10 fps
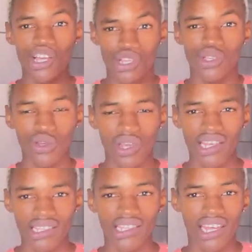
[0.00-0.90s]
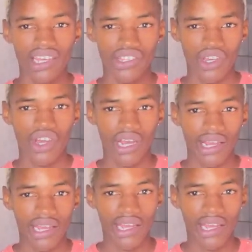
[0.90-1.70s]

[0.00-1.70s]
so you can see that it's curly,